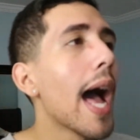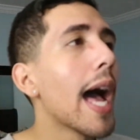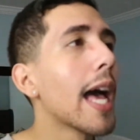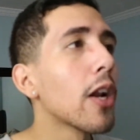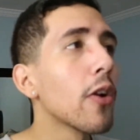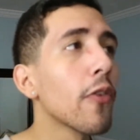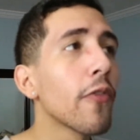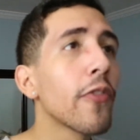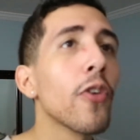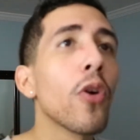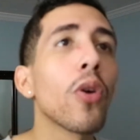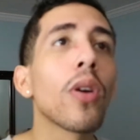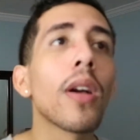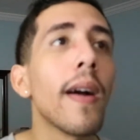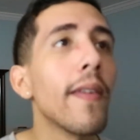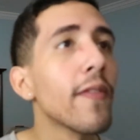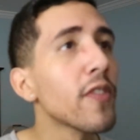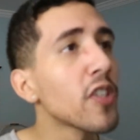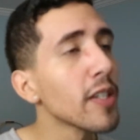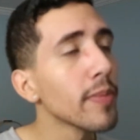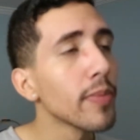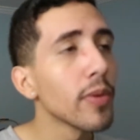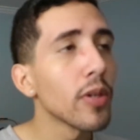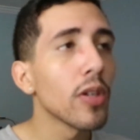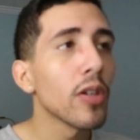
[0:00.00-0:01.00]
I don't feel
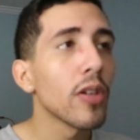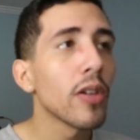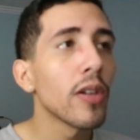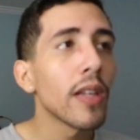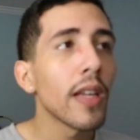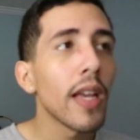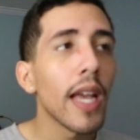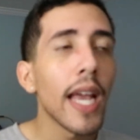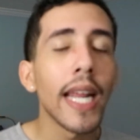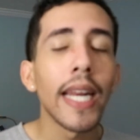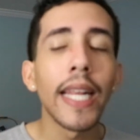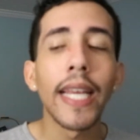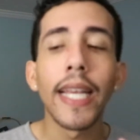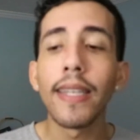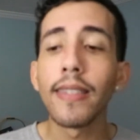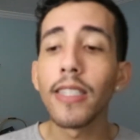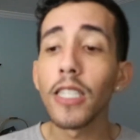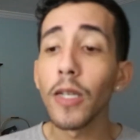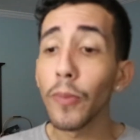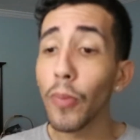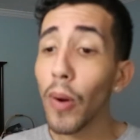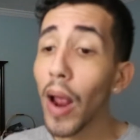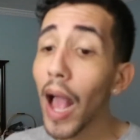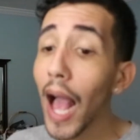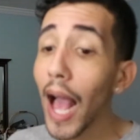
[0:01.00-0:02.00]
comfortable, and he's
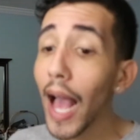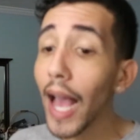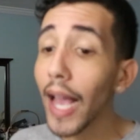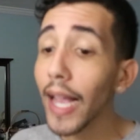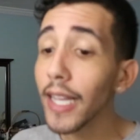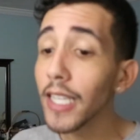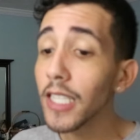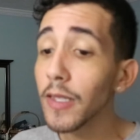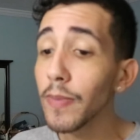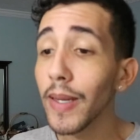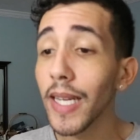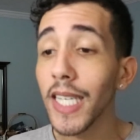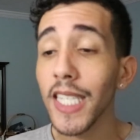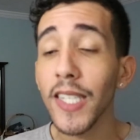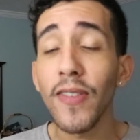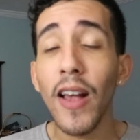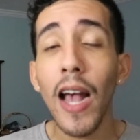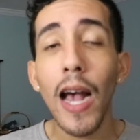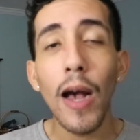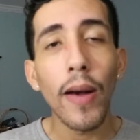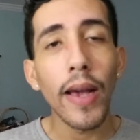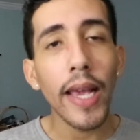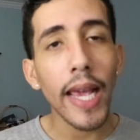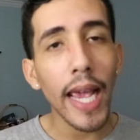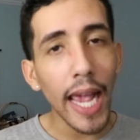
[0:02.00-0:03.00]
surprised because of
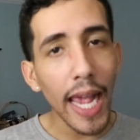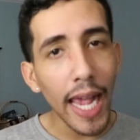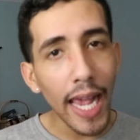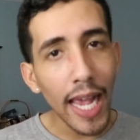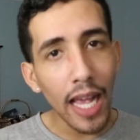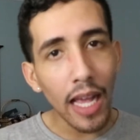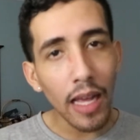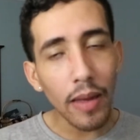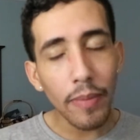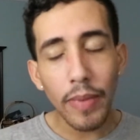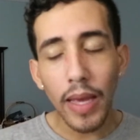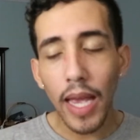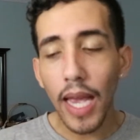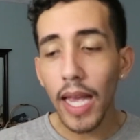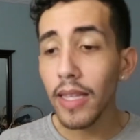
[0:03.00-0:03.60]
how I am,